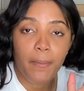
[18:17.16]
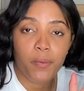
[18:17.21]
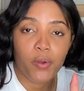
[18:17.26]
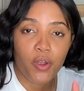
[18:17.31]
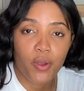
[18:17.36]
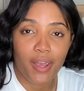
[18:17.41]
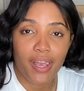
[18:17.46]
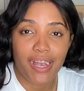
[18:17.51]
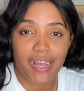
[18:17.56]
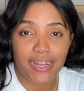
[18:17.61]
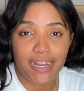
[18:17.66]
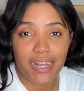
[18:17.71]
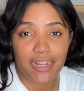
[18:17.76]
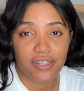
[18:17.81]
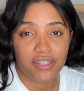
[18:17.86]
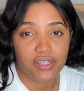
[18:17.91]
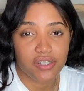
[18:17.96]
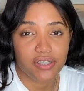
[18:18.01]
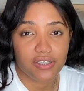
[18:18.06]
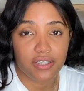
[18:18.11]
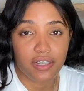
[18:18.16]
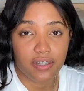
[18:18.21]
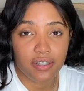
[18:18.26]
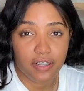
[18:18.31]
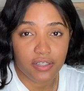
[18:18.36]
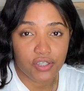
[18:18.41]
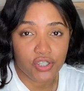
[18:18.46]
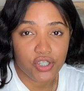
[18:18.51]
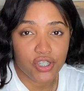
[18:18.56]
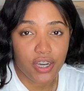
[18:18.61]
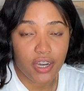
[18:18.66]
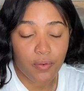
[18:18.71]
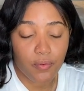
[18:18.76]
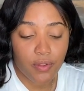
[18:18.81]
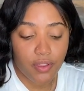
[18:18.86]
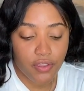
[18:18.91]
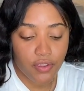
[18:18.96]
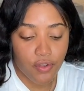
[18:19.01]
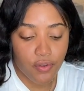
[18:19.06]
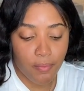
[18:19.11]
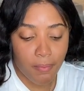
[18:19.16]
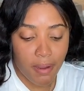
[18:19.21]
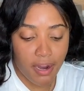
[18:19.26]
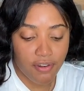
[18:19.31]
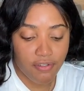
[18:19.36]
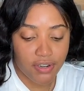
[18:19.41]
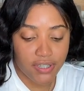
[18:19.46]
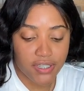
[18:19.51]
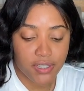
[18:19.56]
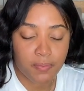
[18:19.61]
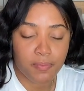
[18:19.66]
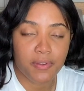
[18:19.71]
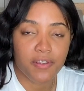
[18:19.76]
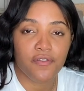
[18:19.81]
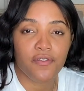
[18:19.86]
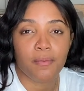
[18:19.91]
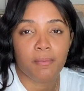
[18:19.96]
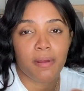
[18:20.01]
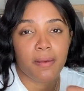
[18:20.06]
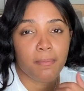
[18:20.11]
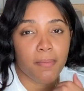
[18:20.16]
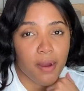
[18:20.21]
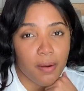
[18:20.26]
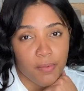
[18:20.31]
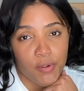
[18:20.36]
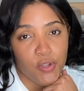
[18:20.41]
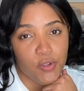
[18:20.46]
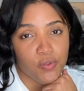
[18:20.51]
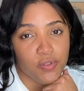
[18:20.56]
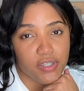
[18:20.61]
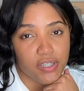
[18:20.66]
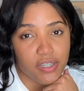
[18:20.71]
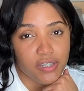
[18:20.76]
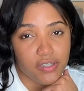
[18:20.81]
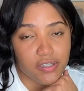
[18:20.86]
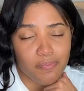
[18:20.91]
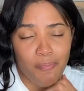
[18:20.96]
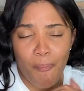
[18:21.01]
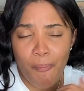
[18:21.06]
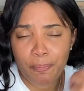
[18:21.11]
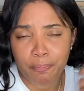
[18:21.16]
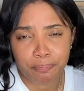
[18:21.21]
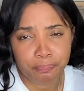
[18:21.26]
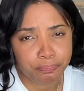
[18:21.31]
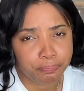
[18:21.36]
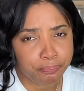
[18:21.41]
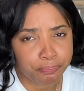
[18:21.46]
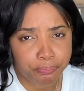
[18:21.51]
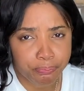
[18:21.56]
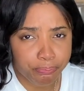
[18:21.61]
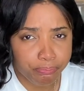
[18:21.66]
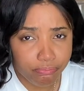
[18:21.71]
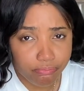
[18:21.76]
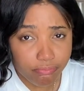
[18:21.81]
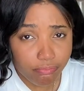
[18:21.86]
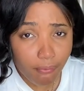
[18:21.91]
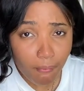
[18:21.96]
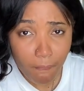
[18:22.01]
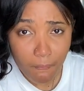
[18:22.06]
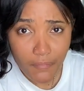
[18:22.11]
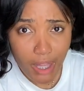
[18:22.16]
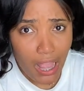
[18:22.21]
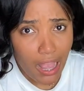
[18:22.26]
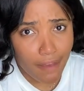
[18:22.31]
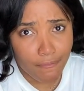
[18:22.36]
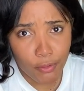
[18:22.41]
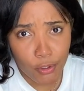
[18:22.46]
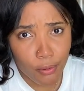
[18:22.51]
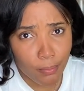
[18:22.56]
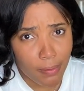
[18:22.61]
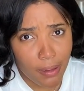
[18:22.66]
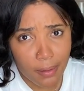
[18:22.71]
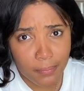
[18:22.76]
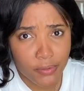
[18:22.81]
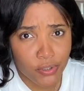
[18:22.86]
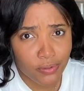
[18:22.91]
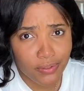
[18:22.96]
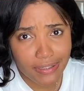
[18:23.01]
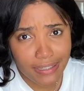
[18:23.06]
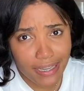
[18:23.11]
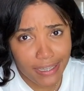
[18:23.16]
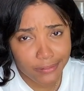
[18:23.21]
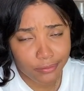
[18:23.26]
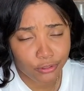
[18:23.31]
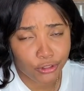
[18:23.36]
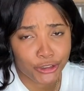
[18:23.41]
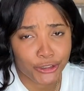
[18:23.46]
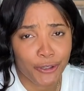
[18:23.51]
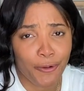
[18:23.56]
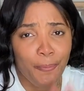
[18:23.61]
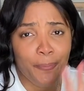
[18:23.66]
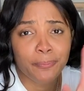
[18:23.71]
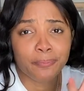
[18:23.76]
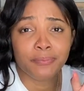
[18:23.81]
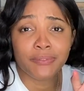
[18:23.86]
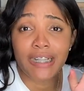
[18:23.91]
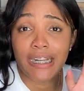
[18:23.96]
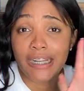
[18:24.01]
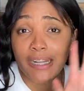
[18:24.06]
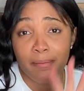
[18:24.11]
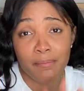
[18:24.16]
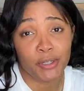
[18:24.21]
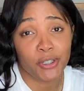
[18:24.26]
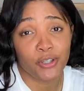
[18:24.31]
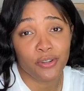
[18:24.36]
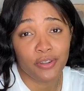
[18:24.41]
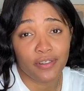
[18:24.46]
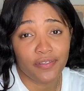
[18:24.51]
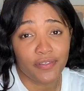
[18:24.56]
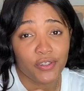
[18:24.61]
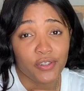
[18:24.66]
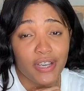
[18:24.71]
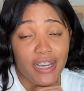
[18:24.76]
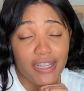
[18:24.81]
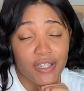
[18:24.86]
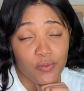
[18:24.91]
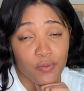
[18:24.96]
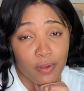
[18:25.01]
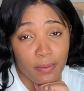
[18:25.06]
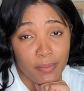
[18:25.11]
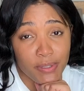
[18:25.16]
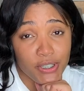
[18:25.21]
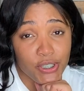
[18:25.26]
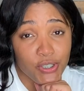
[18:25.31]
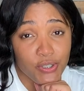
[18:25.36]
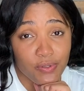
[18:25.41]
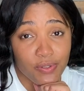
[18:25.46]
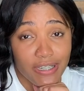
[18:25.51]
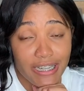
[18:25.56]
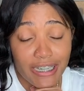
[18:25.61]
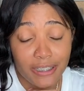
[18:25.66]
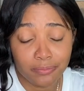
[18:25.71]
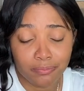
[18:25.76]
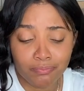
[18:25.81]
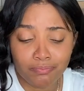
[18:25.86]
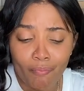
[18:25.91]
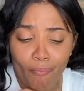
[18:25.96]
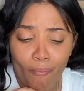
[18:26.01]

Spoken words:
go ahead and share with you my recipe for my barbecue sauce. I have no problem doing that. So let me know if you guys want me to do that.